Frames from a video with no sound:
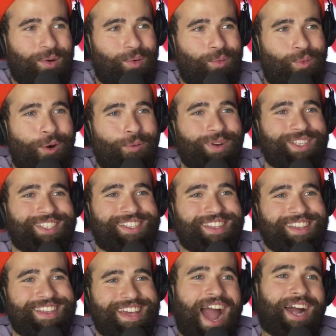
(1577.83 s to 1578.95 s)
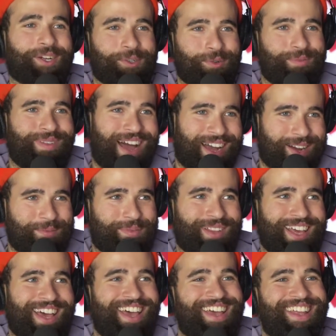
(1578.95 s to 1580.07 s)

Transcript: What was the actual backup plan?